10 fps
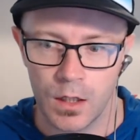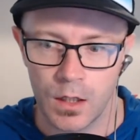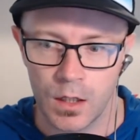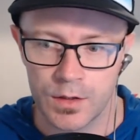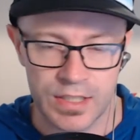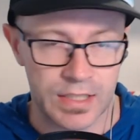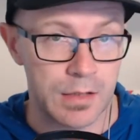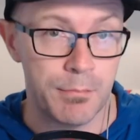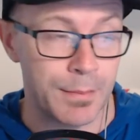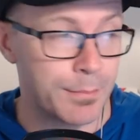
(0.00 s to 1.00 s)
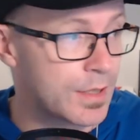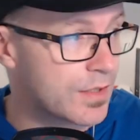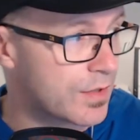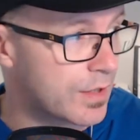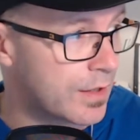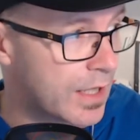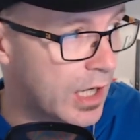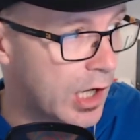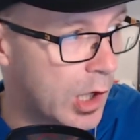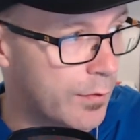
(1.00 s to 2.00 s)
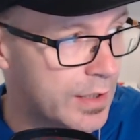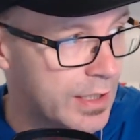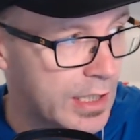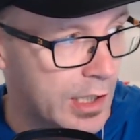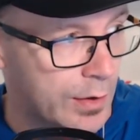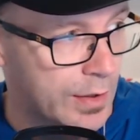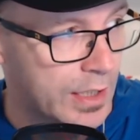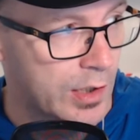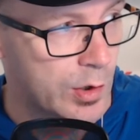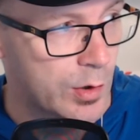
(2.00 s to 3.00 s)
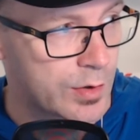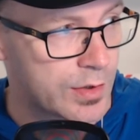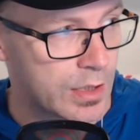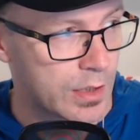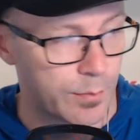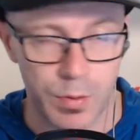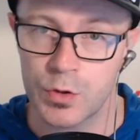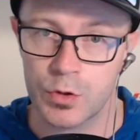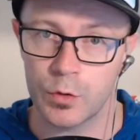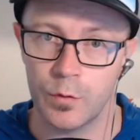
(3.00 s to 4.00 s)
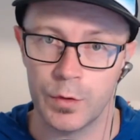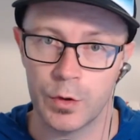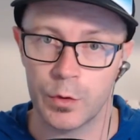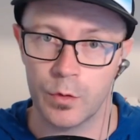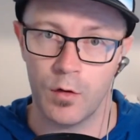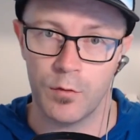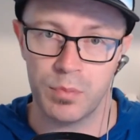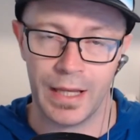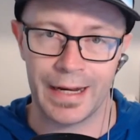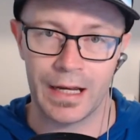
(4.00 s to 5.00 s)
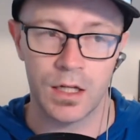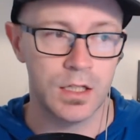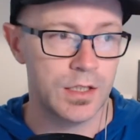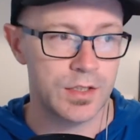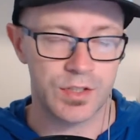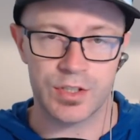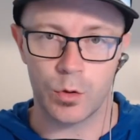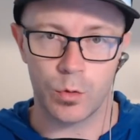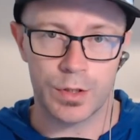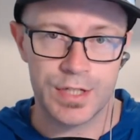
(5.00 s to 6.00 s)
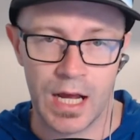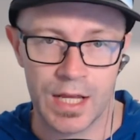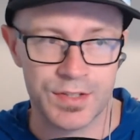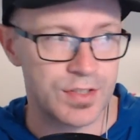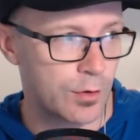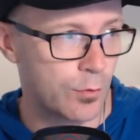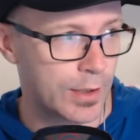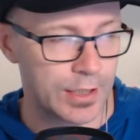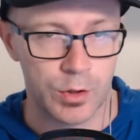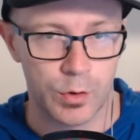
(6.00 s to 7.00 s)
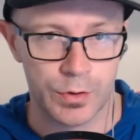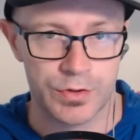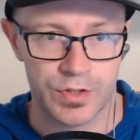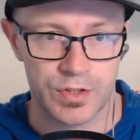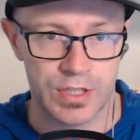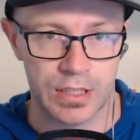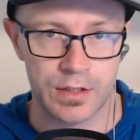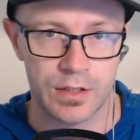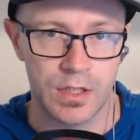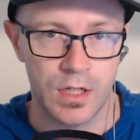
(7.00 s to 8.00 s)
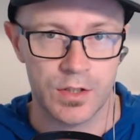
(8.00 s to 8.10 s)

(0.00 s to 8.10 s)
tenant members, then they can go over here and they can use their personal view of Planner to see all the tasks that are running across this tenant.